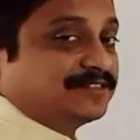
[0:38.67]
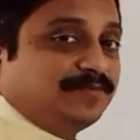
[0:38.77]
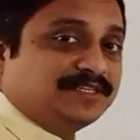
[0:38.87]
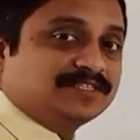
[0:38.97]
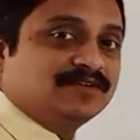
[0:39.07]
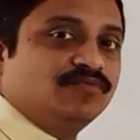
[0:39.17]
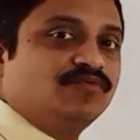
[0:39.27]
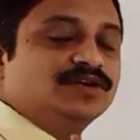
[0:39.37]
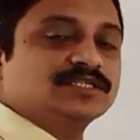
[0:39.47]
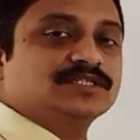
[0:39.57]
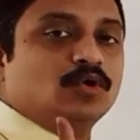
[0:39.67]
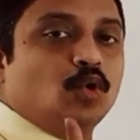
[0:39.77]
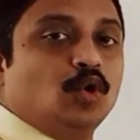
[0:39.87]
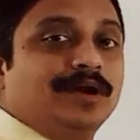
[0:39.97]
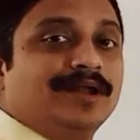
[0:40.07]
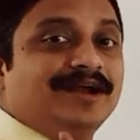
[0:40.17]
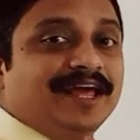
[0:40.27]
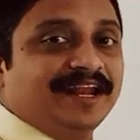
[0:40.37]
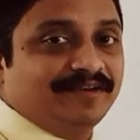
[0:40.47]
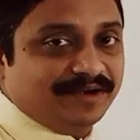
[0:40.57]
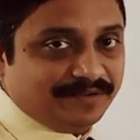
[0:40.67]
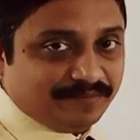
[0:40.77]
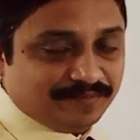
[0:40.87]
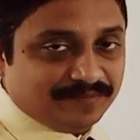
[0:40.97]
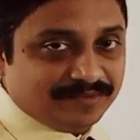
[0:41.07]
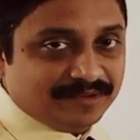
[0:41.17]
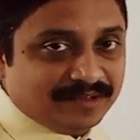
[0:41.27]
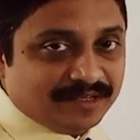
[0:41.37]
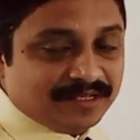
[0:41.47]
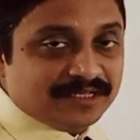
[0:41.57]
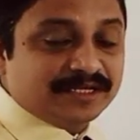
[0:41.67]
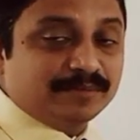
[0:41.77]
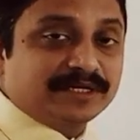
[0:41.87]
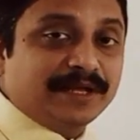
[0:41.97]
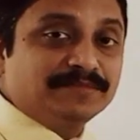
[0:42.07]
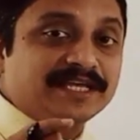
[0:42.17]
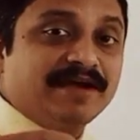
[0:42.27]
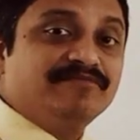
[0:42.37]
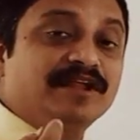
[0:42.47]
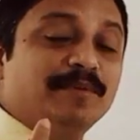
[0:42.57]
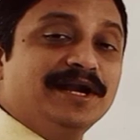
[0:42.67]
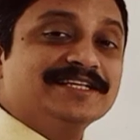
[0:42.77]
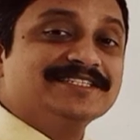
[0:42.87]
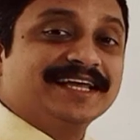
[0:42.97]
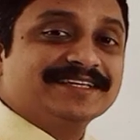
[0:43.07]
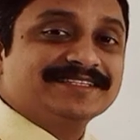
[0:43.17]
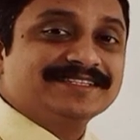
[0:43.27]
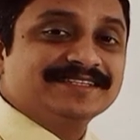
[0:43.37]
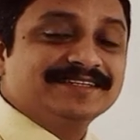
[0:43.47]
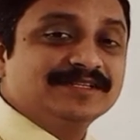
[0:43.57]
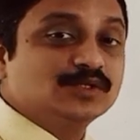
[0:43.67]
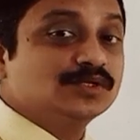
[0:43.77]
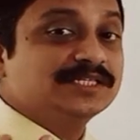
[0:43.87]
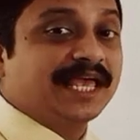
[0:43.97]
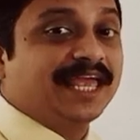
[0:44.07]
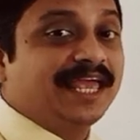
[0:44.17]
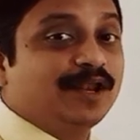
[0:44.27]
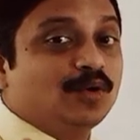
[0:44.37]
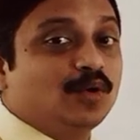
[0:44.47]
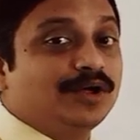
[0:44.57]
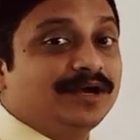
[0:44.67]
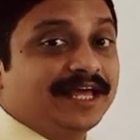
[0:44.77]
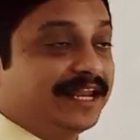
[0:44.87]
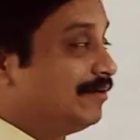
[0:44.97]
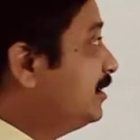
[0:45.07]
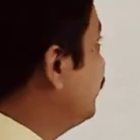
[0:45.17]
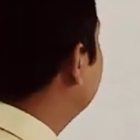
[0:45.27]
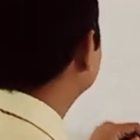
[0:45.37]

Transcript: means first order derivative. Sometimes f double dash x, so second order derivative.